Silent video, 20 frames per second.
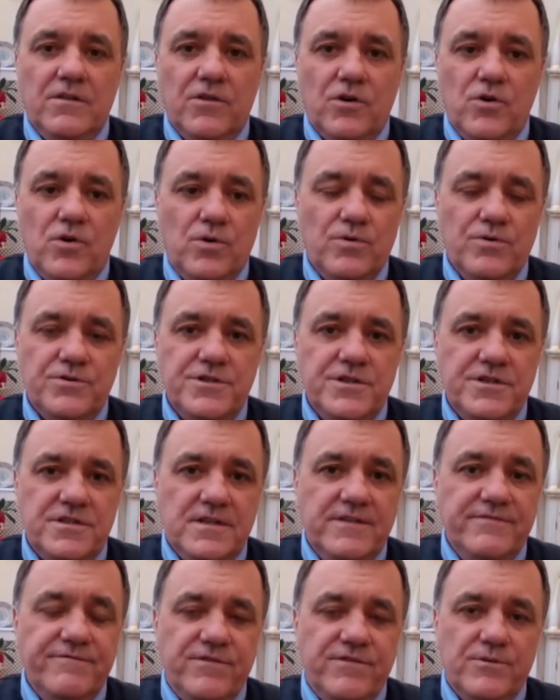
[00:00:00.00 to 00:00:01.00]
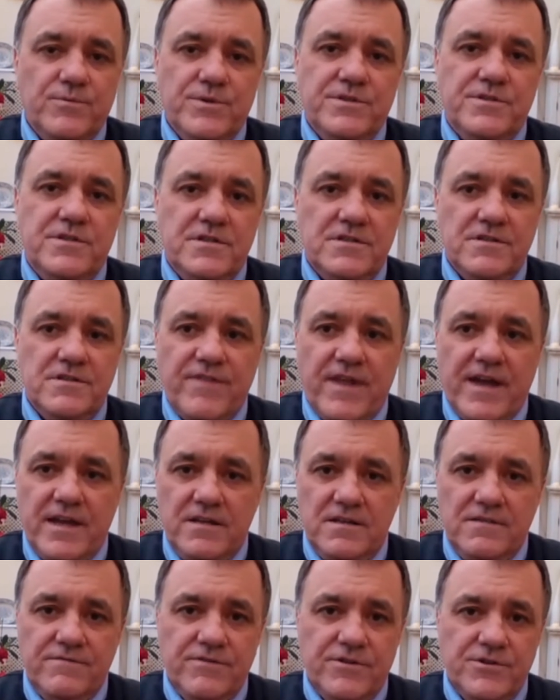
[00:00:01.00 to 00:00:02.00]
causes and influences of that
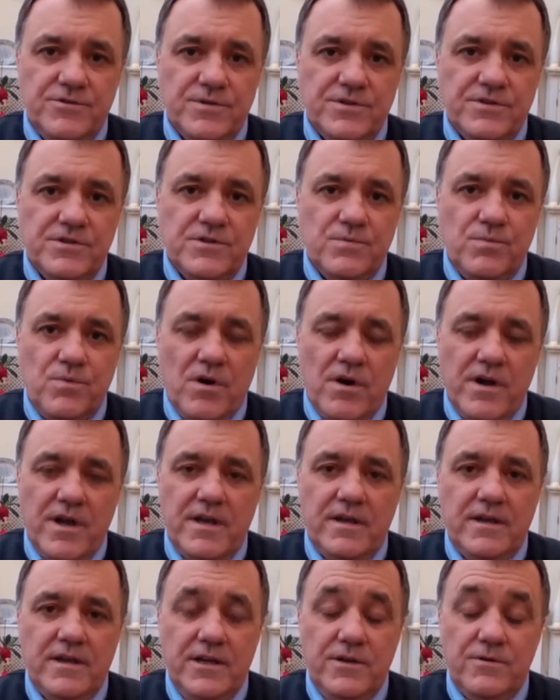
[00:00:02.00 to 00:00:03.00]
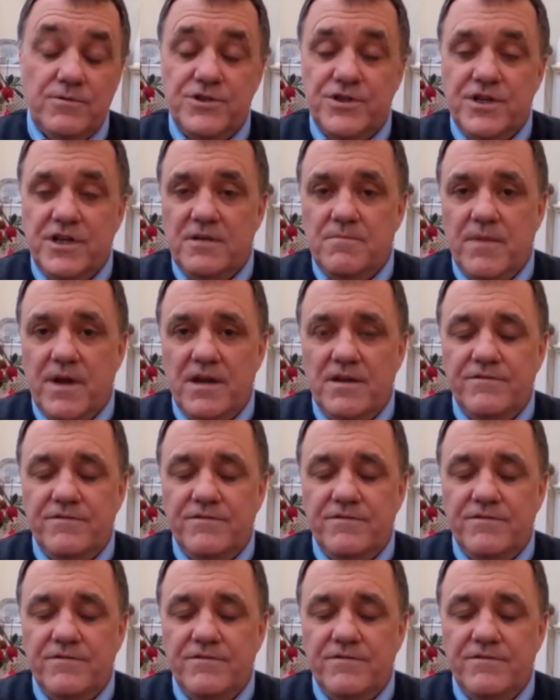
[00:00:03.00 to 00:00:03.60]
individual as to why he or she may